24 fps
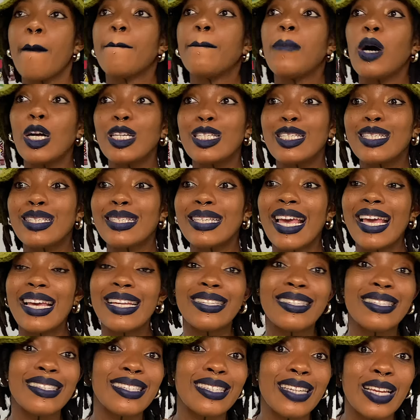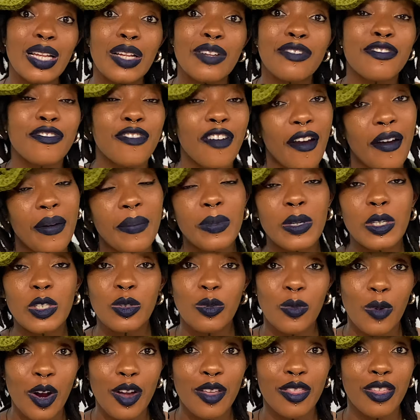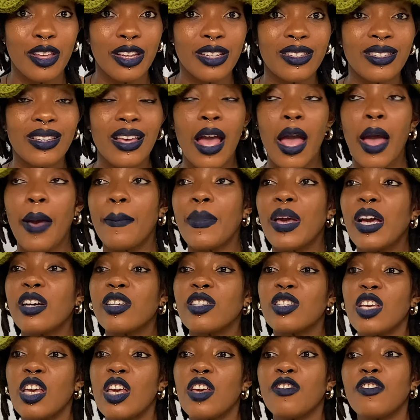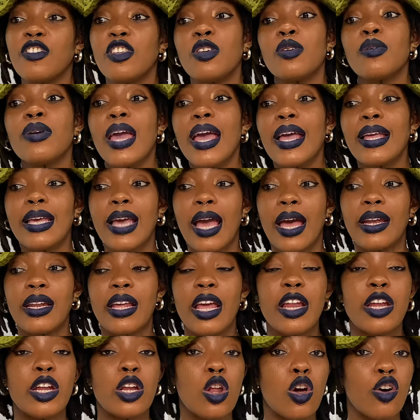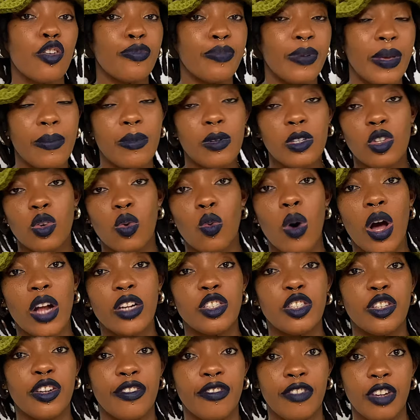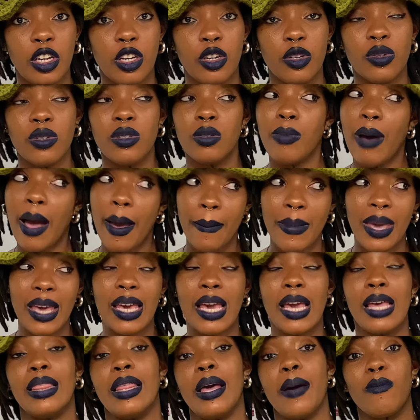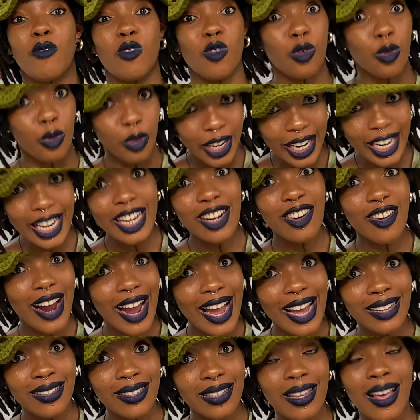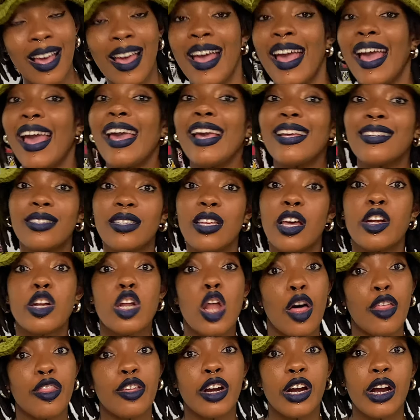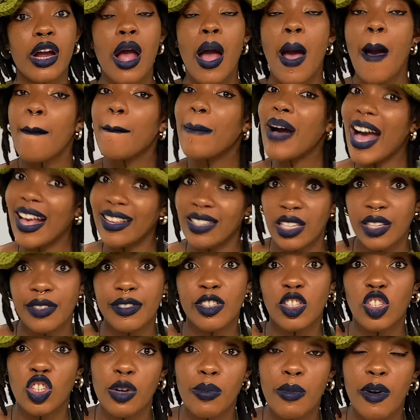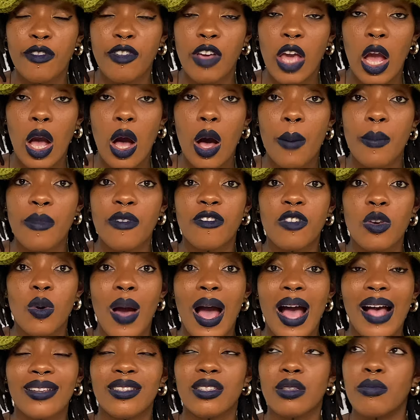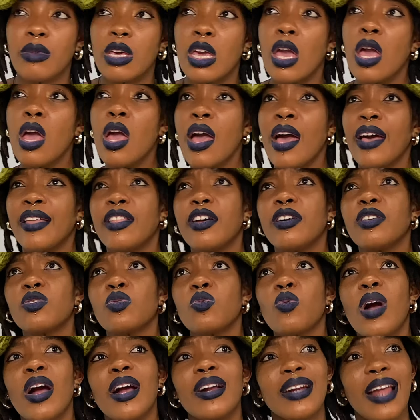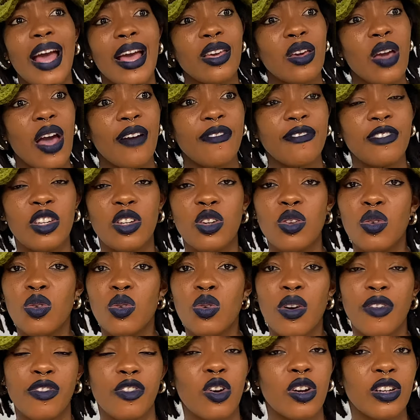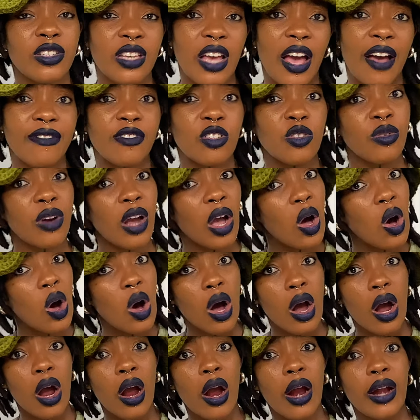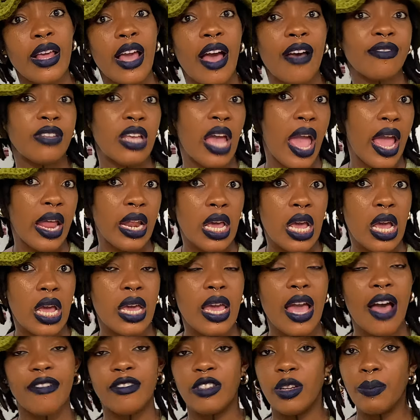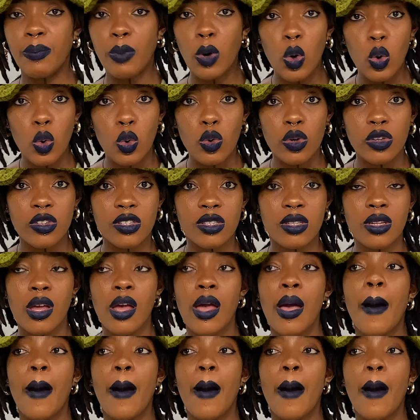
But it's still very much worth it, because if you can get enough people to watch your videos by making them really great, it's another passive stream of income, if you ask me. There's work that you have to do. Of course, you have to record, you have to edit, you have to post.